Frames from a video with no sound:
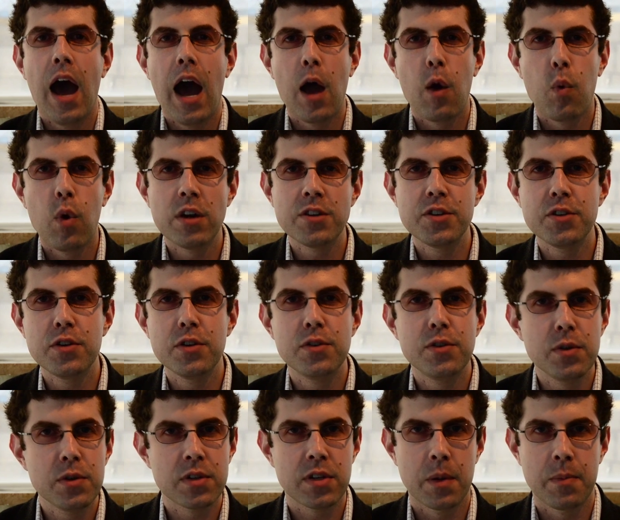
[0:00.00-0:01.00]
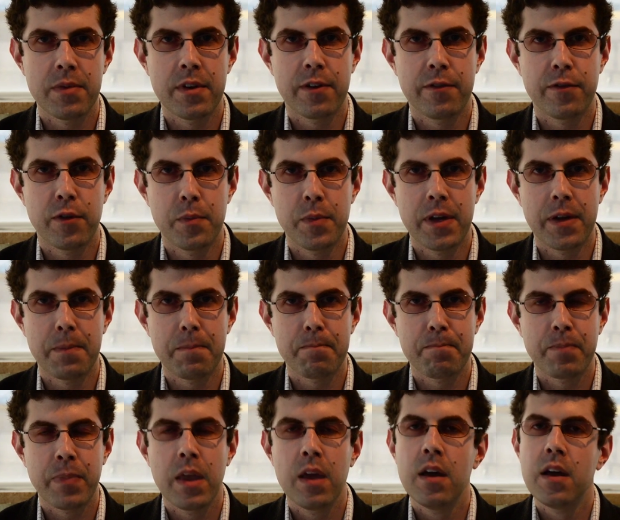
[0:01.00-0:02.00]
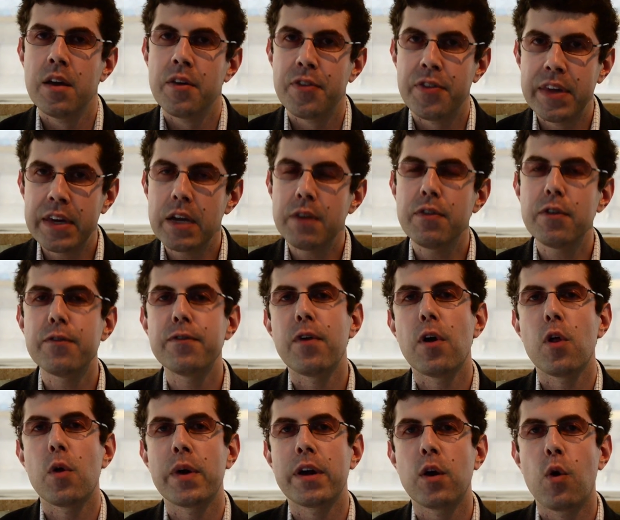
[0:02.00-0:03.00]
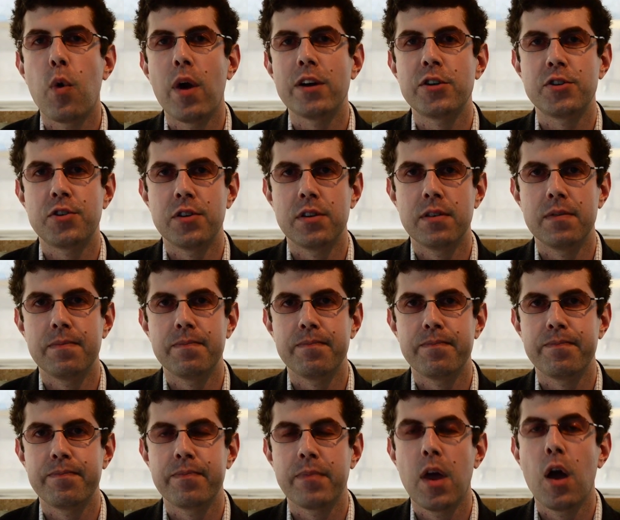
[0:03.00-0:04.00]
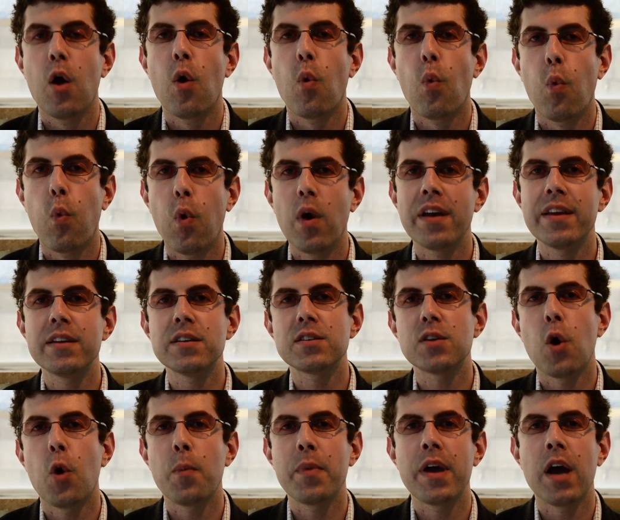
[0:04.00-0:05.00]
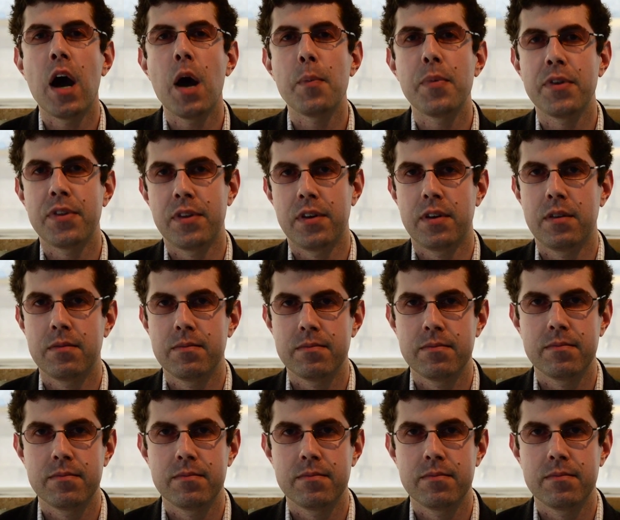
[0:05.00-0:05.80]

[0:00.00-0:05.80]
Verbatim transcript: I want you to do something for me. Think of the following question. What is homeopathy?